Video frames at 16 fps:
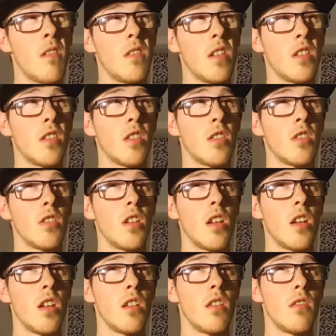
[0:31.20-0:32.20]
Nintendo
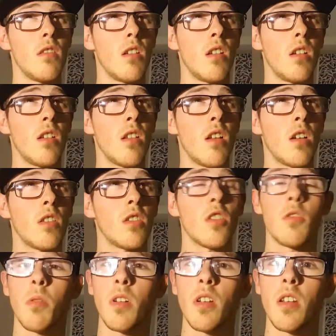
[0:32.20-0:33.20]
did on the
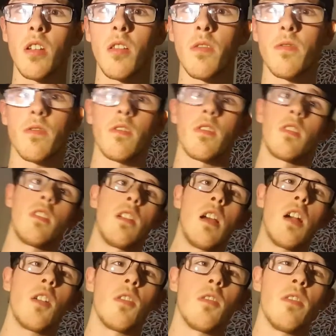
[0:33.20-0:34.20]
20th.
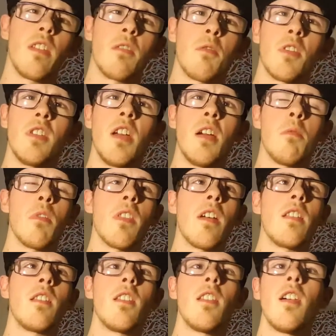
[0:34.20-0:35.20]
I couldn't think what date it was
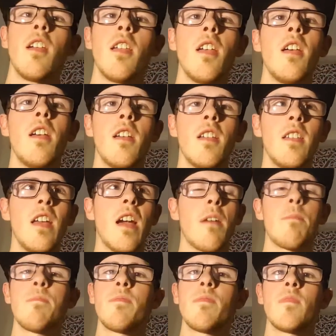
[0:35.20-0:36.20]
then. Yeah,
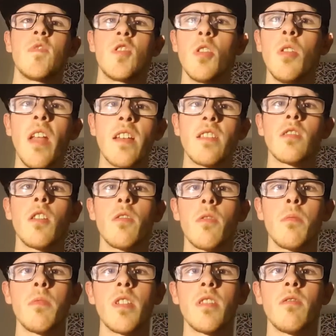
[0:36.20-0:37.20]
2 days ago
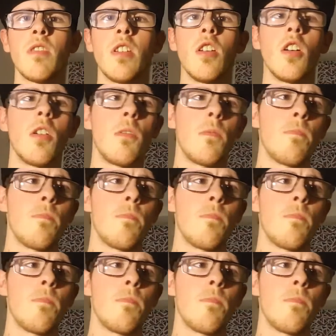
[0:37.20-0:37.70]
from this video.